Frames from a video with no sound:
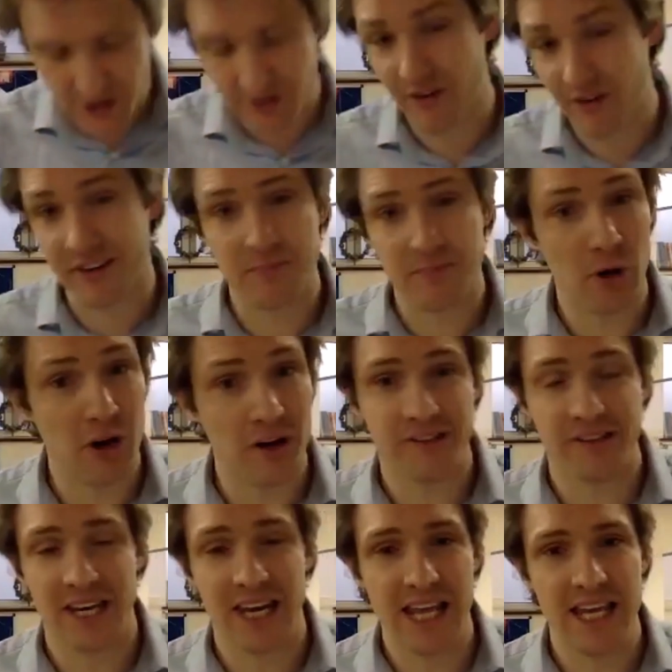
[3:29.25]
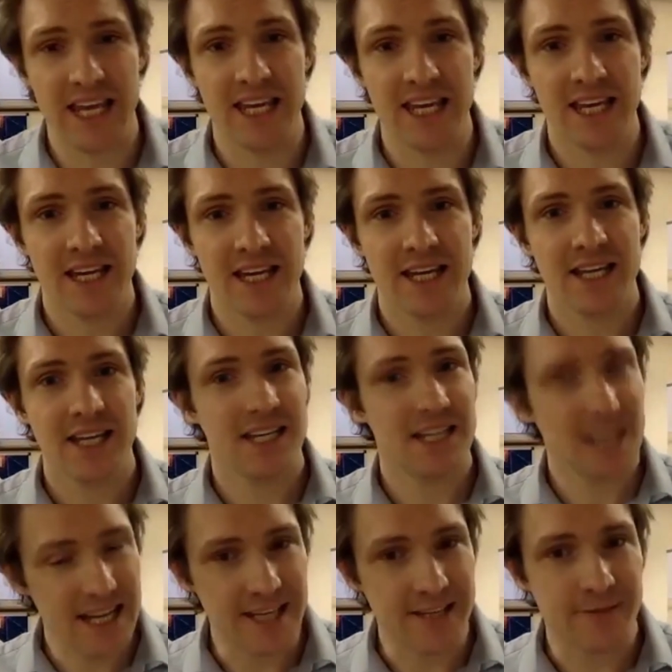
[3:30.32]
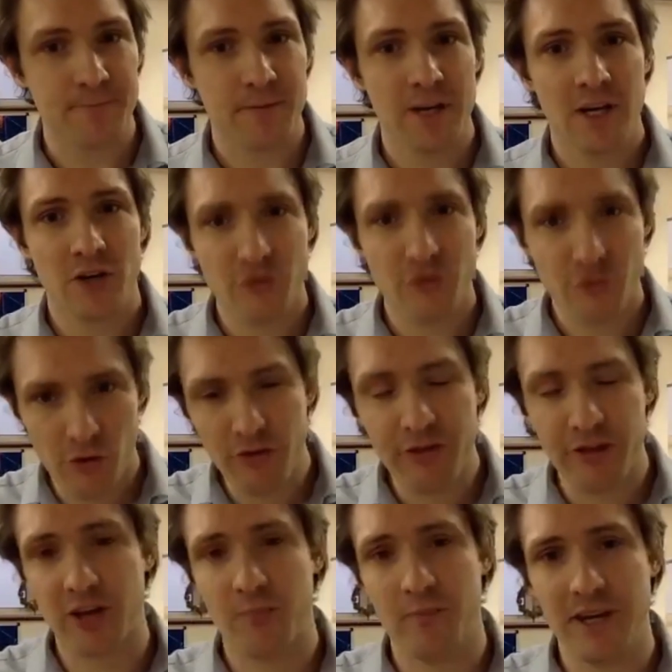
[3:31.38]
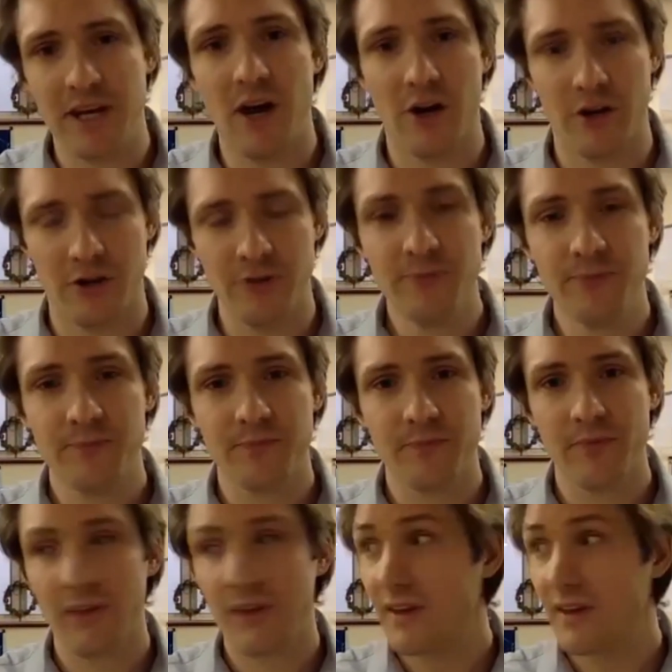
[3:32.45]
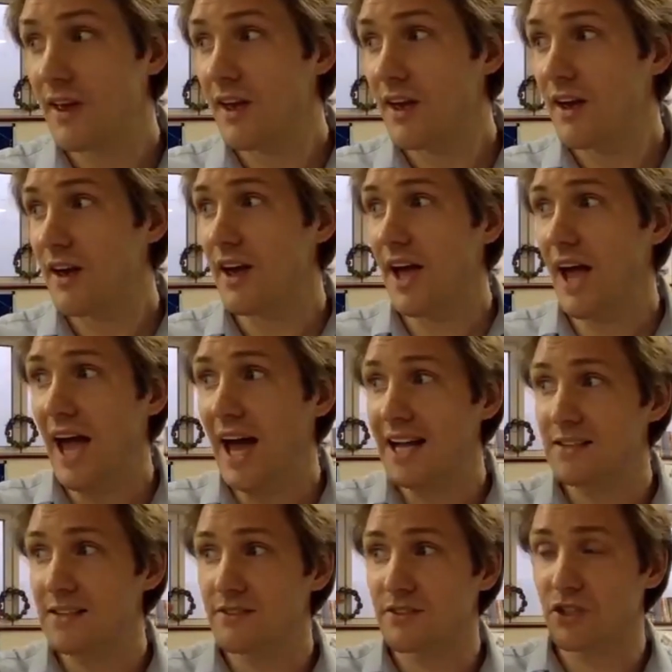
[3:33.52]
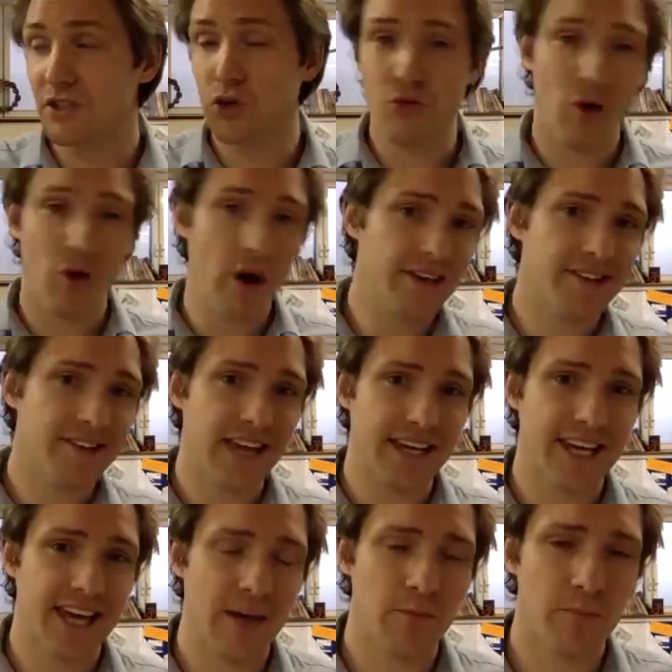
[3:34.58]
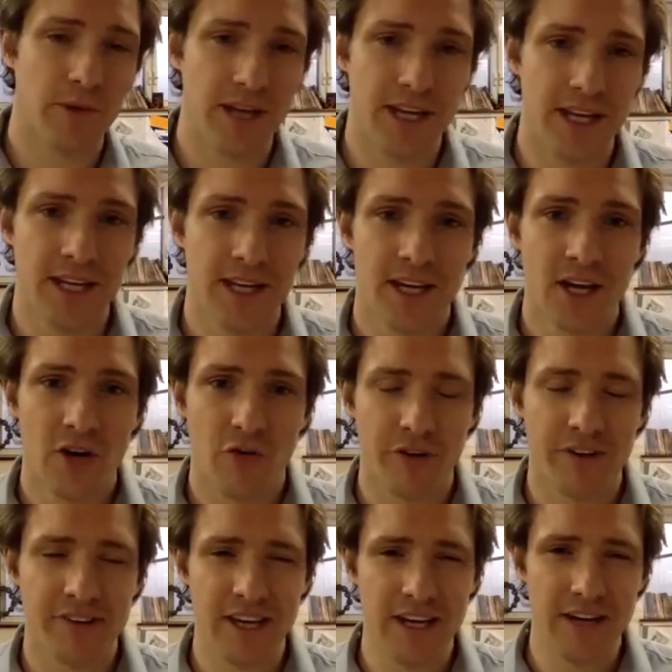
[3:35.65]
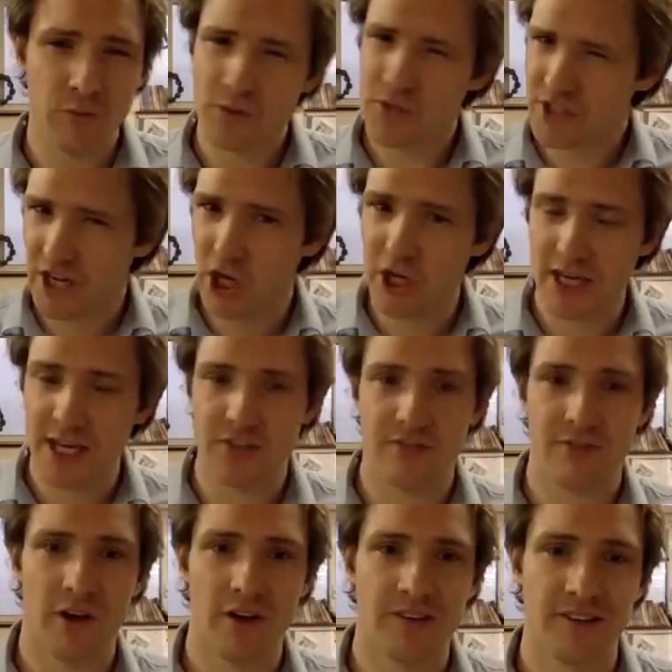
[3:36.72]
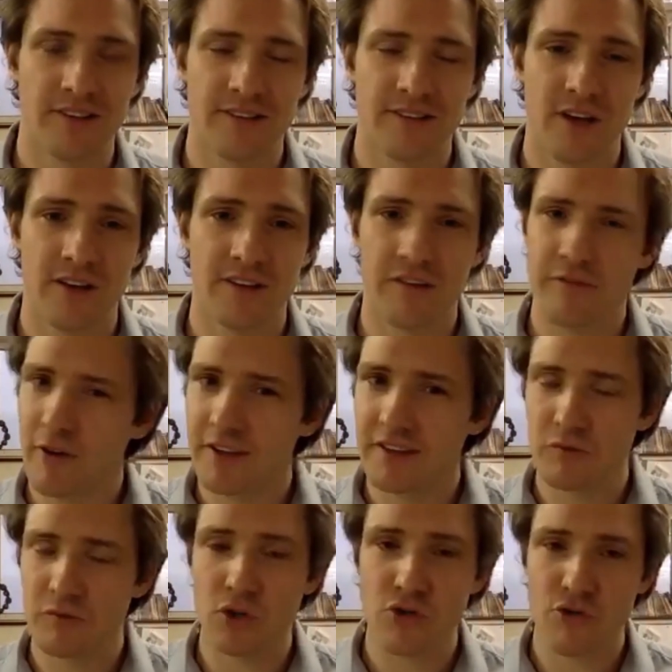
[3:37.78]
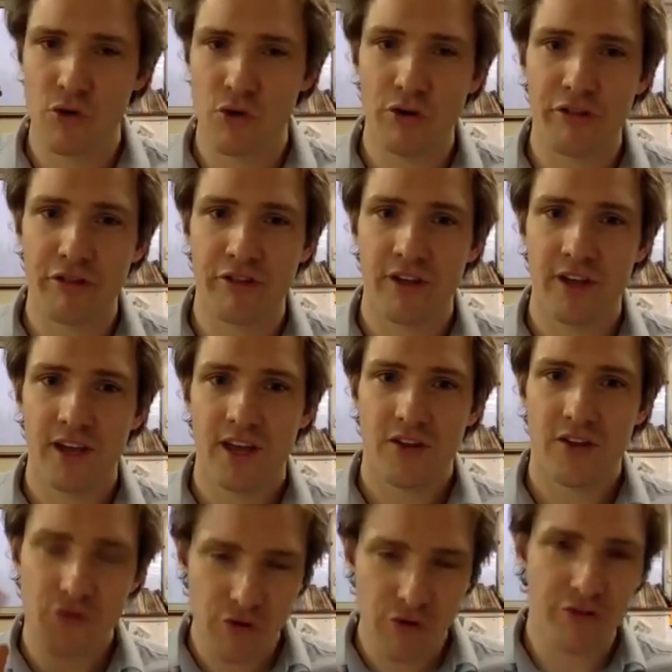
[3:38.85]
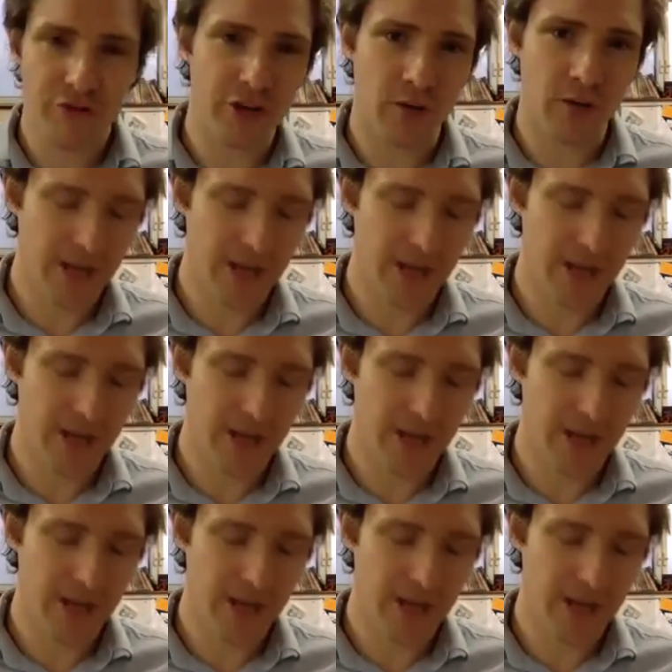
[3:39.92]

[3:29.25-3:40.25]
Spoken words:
of us personally need. Truth that can be known and grace that can be received. We're just going to look at each of those in turn. So first of all, truth that can be